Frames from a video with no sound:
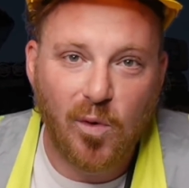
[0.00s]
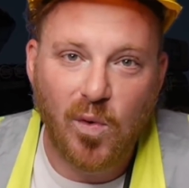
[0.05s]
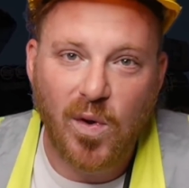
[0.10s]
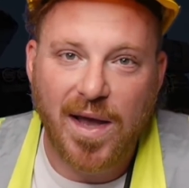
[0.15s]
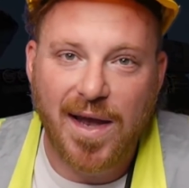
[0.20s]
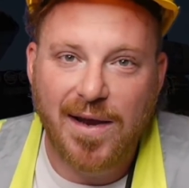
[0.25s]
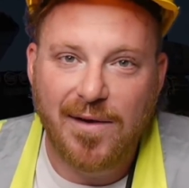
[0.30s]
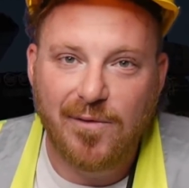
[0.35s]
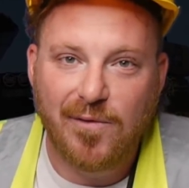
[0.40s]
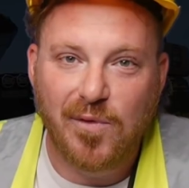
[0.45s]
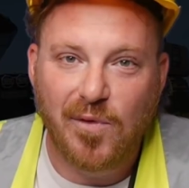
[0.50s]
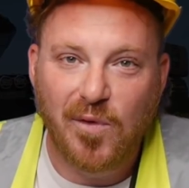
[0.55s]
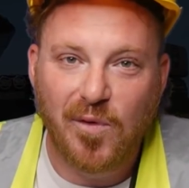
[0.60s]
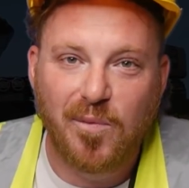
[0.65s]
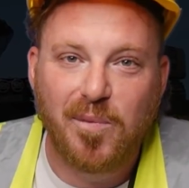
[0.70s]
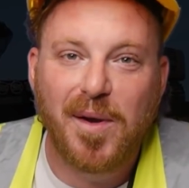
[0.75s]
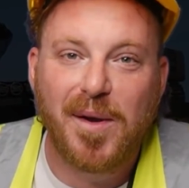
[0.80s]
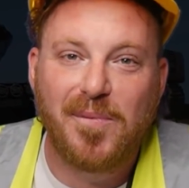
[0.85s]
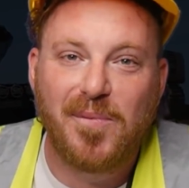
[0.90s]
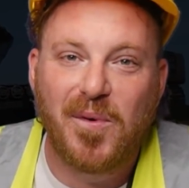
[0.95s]
handful
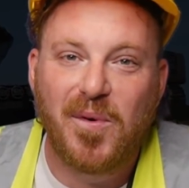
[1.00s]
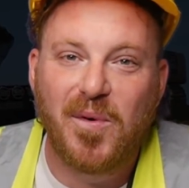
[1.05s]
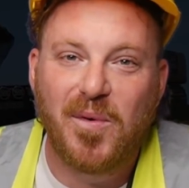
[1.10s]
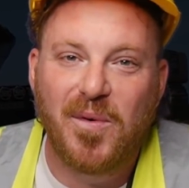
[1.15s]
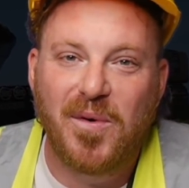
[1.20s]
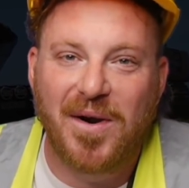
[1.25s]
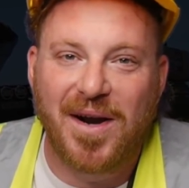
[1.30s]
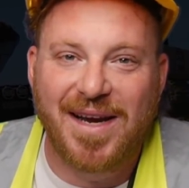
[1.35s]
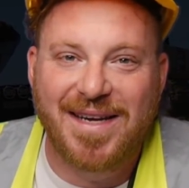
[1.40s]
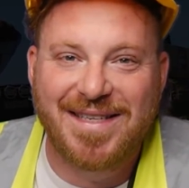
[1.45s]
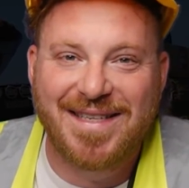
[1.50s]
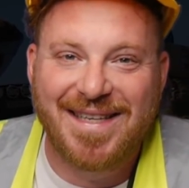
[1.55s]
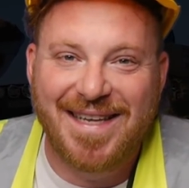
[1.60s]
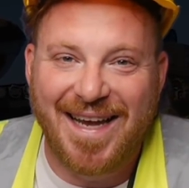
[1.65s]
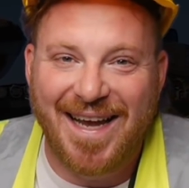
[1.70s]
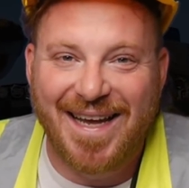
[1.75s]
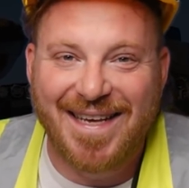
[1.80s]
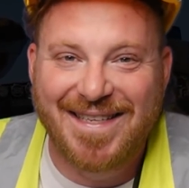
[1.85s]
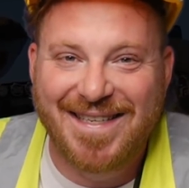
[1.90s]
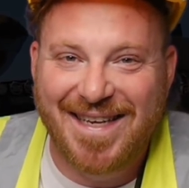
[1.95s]
of people who were
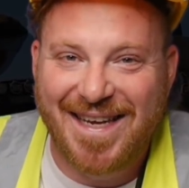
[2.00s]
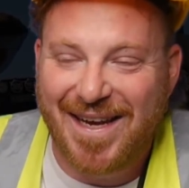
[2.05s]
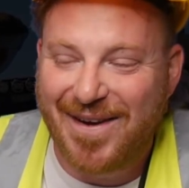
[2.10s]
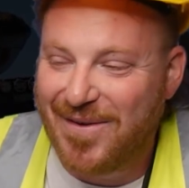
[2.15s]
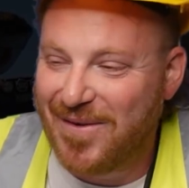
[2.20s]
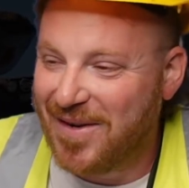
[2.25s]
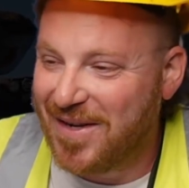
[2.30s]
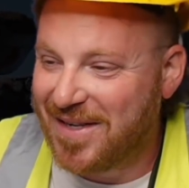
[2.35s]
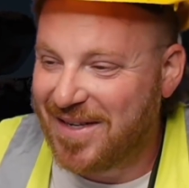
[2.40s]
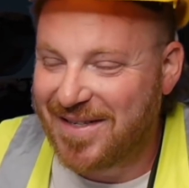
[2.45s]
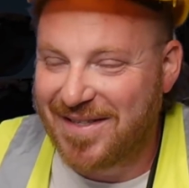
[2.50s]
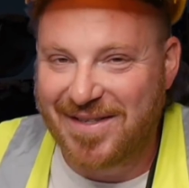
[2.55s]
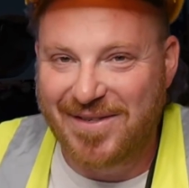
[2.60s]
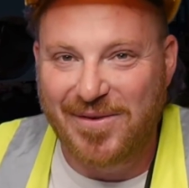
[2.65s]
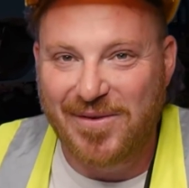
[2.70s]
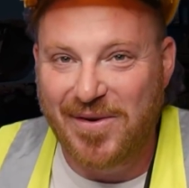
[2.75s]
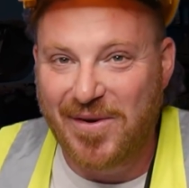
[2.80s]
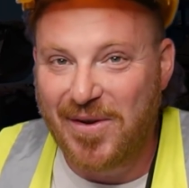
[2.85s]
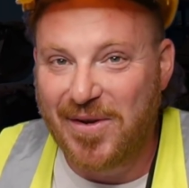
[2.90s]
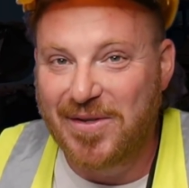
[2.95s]
actually aged care workers
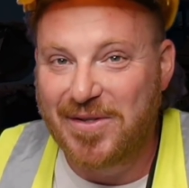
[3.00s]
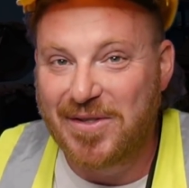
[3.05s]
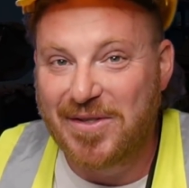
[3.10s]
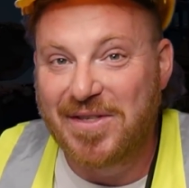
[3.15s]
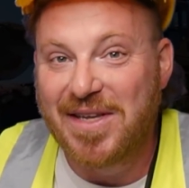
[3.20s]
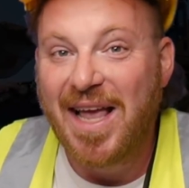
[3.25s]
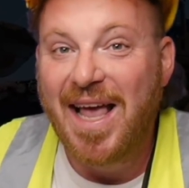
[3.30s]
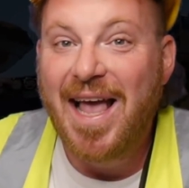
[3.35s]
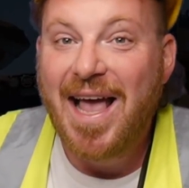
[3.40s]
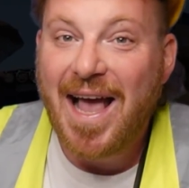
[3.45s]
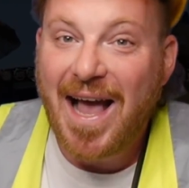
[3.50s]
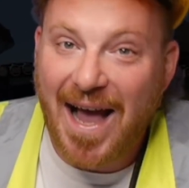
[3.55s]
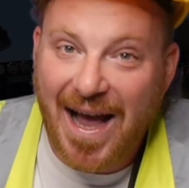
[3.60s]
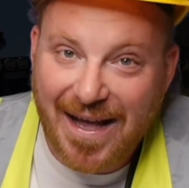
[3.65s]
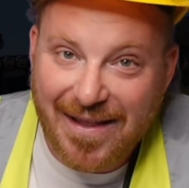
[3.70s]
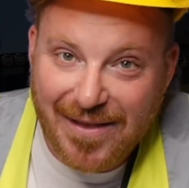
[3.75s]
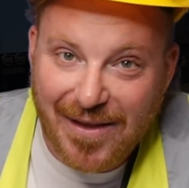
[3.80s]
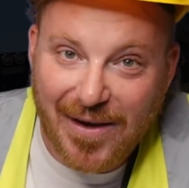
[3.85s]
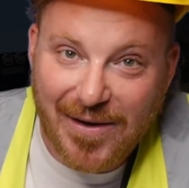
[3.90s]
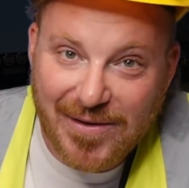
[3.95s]
or nurses
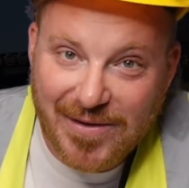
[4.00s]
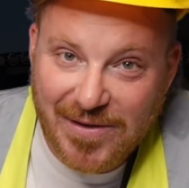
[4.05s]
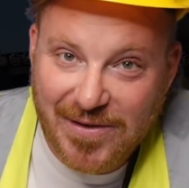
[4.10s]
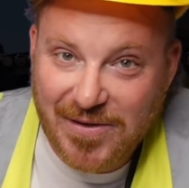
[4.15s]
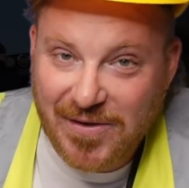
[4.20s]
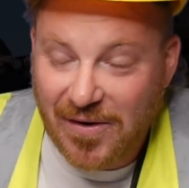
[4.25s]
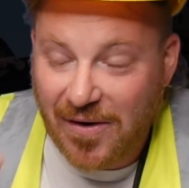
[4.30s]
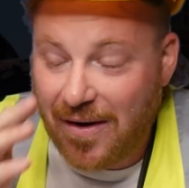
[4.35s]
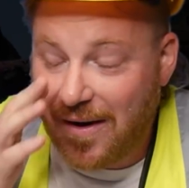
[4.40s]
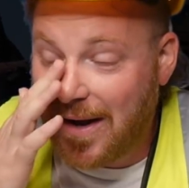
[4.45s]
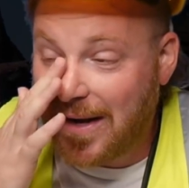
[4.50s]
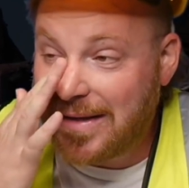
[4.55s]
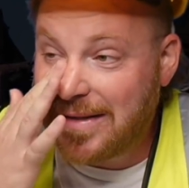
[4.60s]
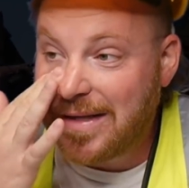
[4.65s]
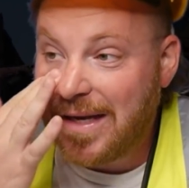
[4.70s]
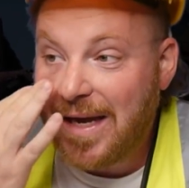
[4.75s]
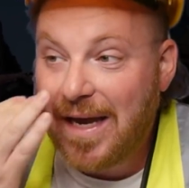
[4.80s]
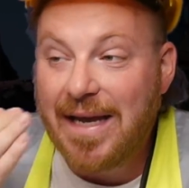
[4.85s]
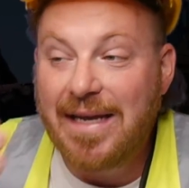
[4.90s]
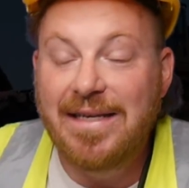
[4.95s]
at those
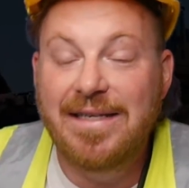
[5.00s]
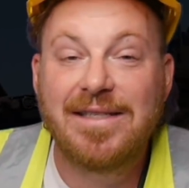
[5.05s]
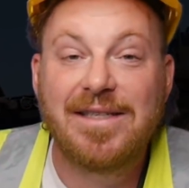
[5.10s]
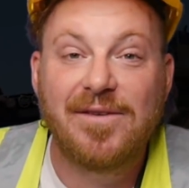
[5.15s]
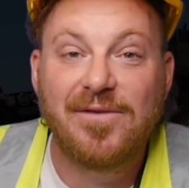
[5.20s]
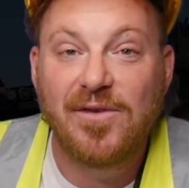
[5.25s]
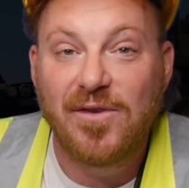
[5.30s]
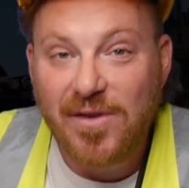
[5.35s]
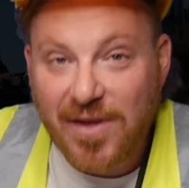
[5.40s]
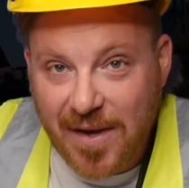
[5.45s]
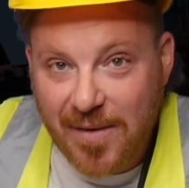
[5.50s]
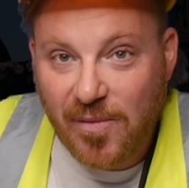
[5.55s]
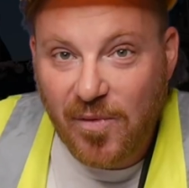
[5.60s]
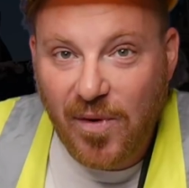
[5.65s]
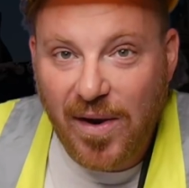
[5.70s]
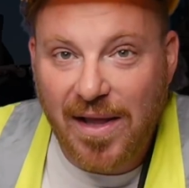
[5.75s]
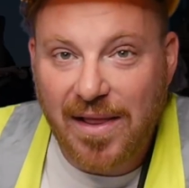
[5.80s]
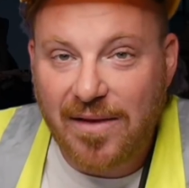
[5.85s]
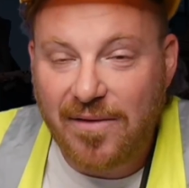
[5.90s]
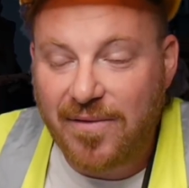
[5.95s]
strikes and interview them or
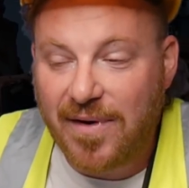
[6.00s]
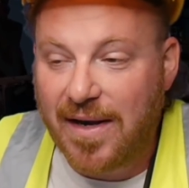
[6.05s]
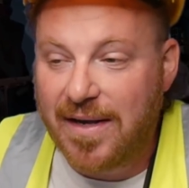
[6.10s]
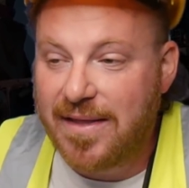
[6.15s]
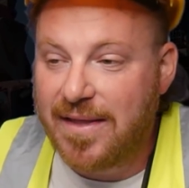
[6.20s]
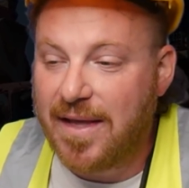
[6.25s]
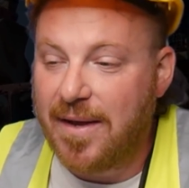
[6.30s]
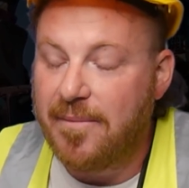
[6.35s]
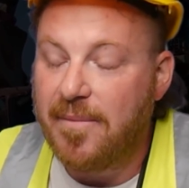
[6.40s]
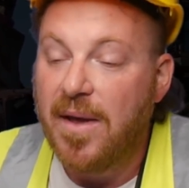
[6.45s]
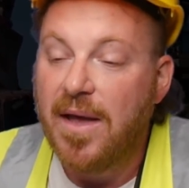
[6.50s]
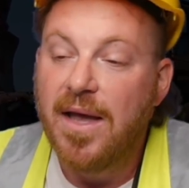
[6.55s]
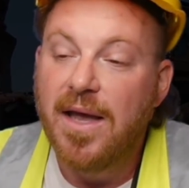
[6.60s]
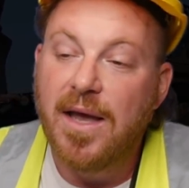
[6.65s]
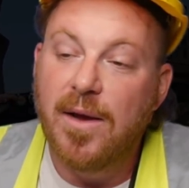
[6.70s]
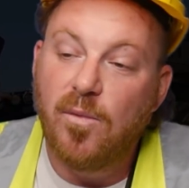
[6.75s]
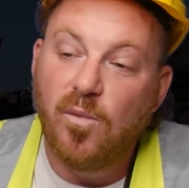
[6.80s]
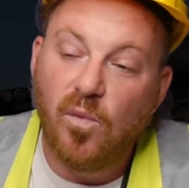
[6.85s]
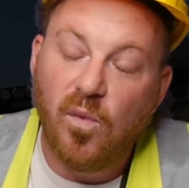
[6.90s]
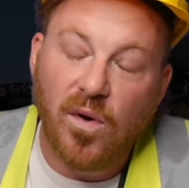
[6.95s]
elevate them.
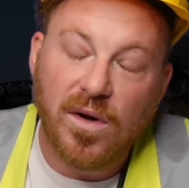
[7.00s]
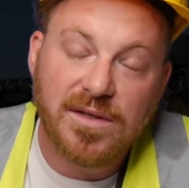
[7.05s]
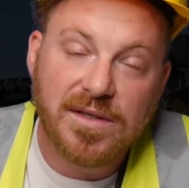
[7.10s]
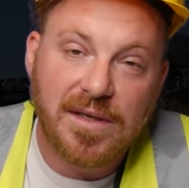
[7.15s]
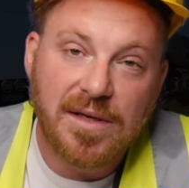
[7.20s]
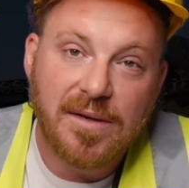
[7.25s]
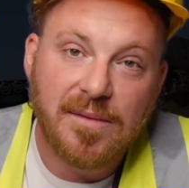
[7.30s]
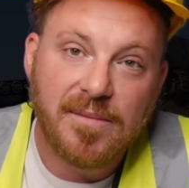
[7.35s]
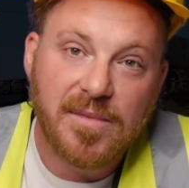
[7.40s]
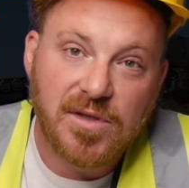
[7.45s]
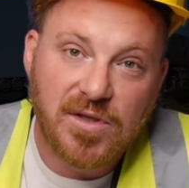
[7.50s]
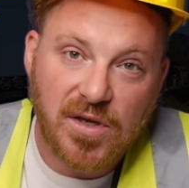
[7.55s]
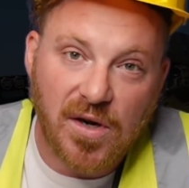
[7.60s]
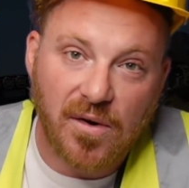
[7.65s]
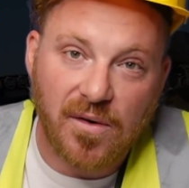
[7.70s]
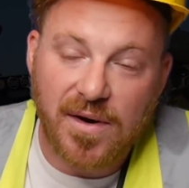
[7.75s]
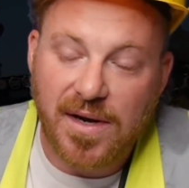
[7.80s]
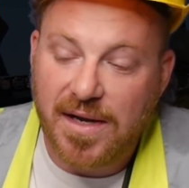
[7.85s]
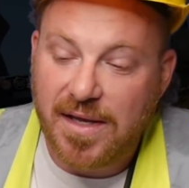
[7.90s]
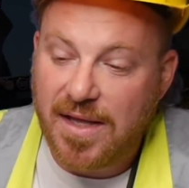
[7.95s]
It wasn't a
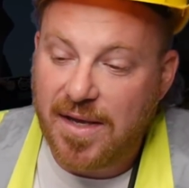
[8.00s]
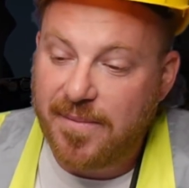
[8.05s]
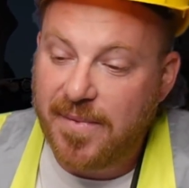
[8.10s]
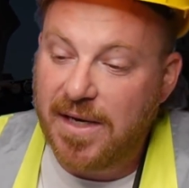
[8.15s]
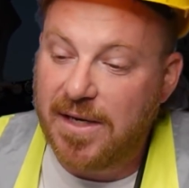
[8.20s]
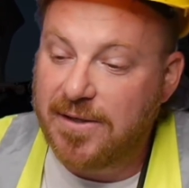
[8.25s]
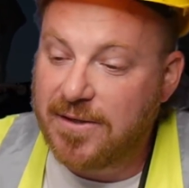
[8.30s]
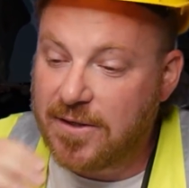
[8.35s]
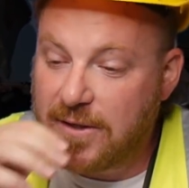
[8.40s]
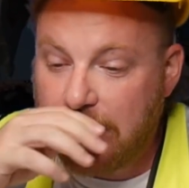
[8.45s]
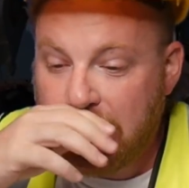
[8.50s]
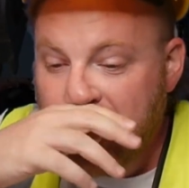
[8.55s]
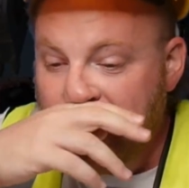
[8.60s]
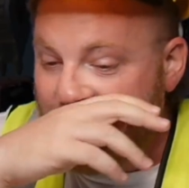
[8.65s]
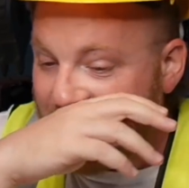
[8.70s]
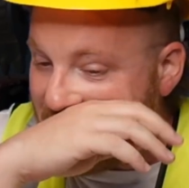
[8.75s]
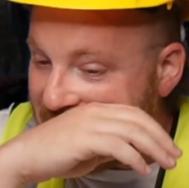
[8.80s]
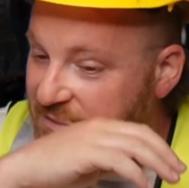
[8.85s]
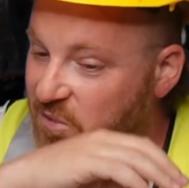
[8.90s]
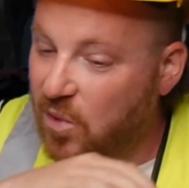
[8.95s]
majority of them, and it
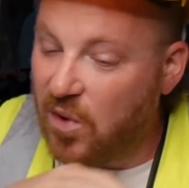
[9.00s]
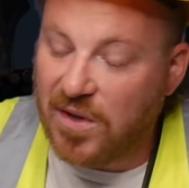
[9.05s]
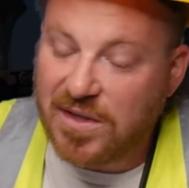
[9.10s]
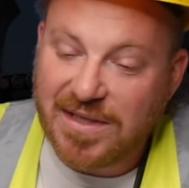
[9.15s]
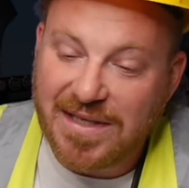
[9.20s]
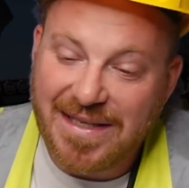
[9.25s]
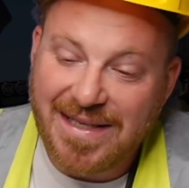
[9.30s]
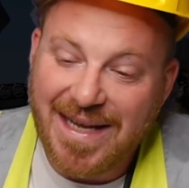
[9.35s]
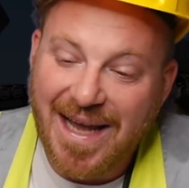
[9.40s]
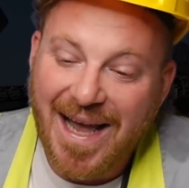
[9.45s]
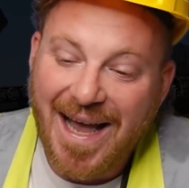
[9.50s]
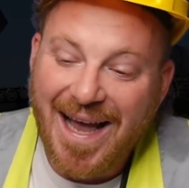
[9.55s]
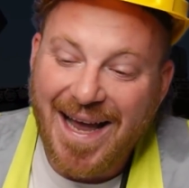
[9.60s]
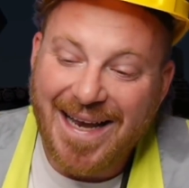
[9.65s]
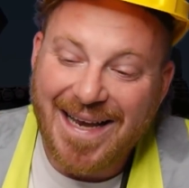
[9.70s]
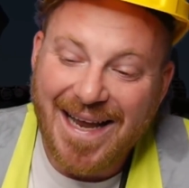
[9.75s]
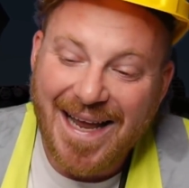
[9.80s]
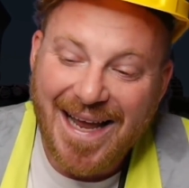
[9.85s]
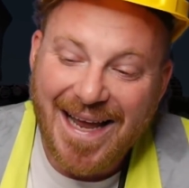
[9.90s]
certainly wasn't an